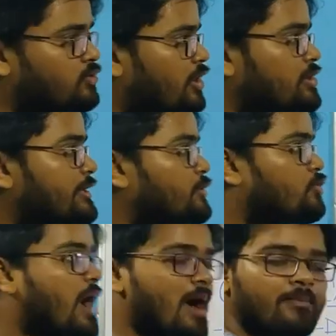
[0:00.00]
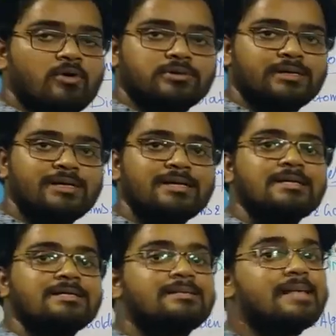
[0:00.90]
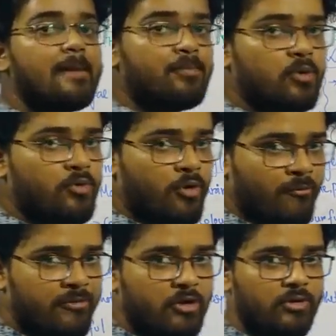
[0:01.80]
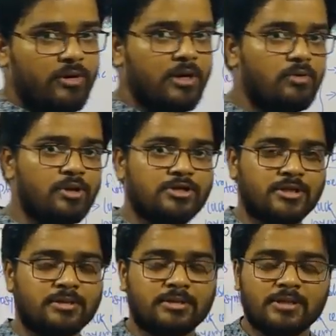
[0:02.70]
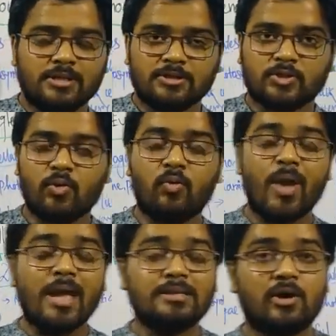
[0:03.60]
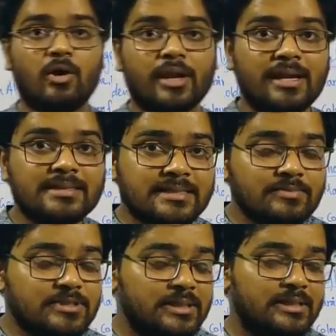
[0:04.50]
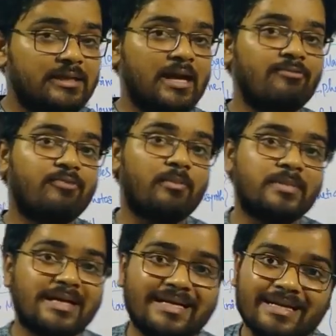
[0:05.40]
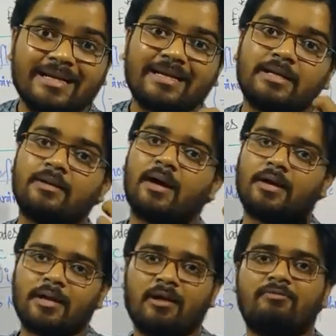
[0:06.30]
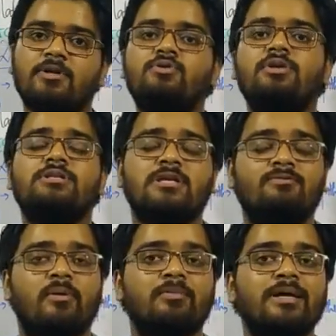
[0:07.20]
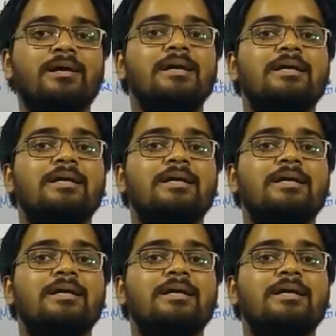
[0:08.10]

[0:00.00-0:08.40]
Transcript: We already know about the saprotrophic nutrition. So where the organisms derive from the derive nutrition from the